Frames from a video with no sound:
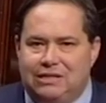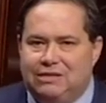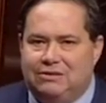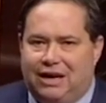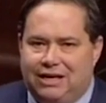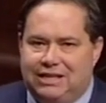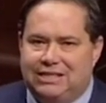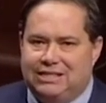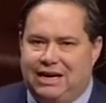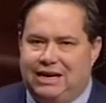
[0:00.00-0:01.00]
United
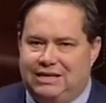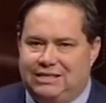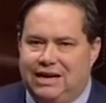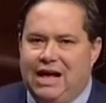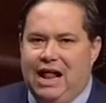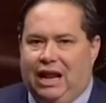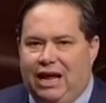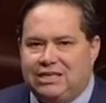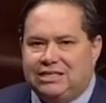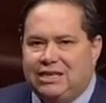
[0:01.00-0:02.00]
States.
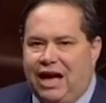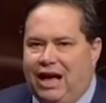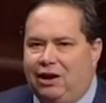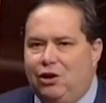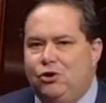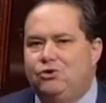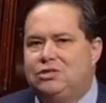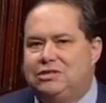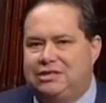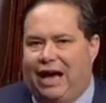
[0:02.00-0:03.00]
Let's not lose
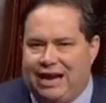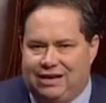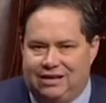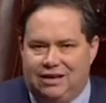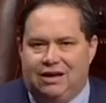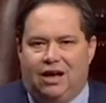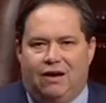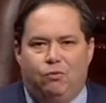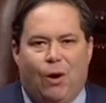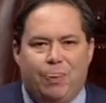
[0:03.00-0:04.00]
sight of
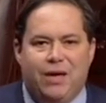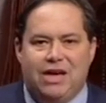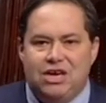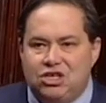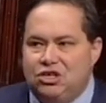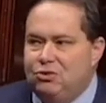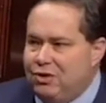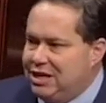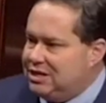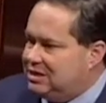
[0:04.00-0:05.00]
what the issue
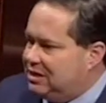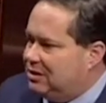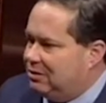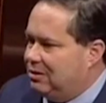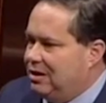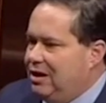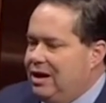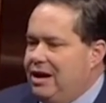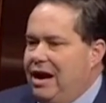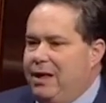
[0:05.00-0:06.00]
is here,
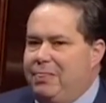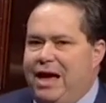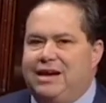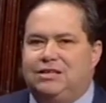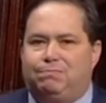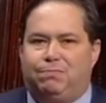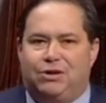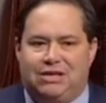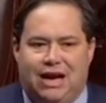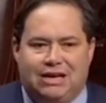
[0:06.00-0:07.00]
and that is
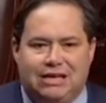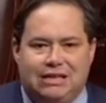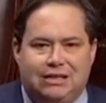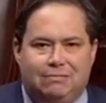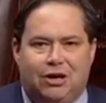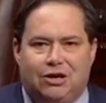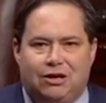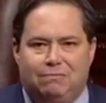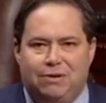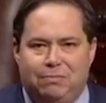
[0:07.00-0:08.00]
protecting the
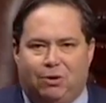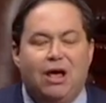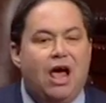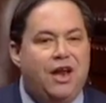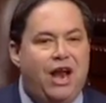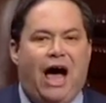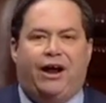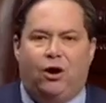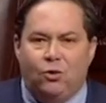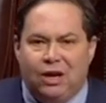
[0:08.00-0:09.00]
American people, not
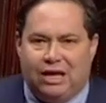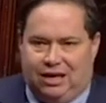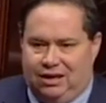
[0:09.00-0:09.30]
only